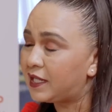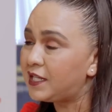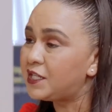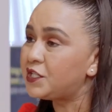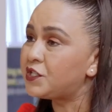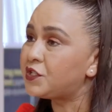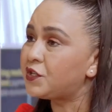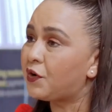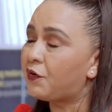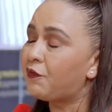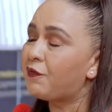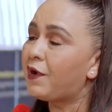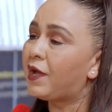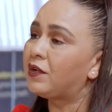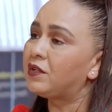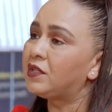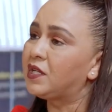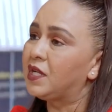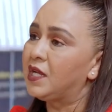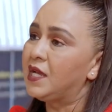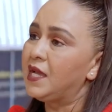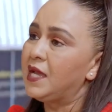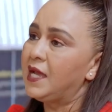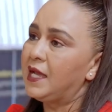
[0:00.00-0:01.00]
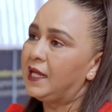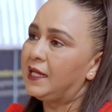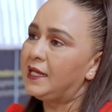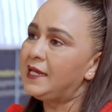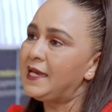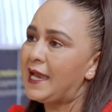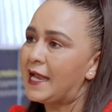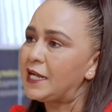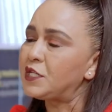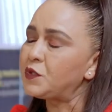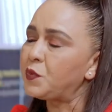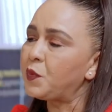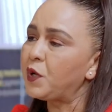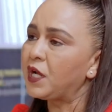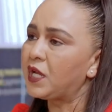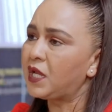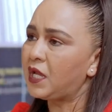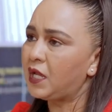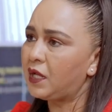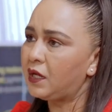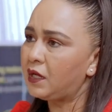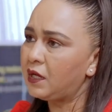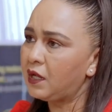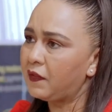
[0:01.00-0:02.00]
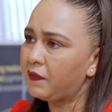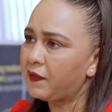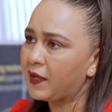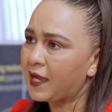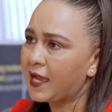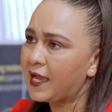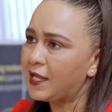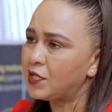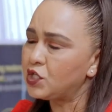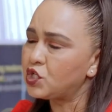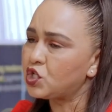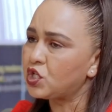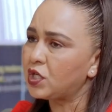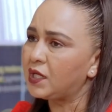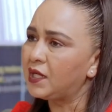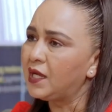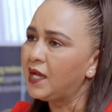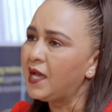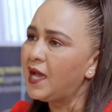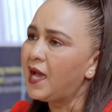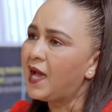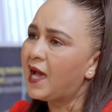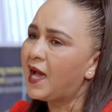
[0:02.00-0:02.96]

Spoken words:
is around network in the country.